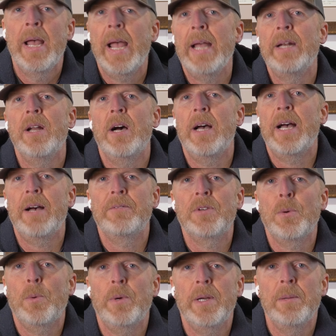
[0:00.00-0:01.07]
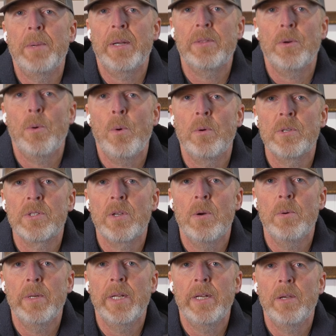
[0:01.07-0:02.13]
and not have to worry about their horse
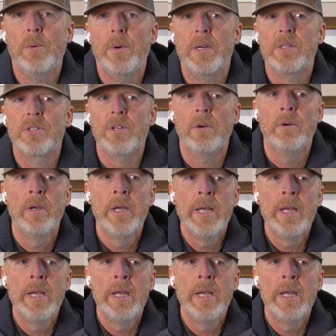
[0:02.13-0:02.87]
going anywhere. So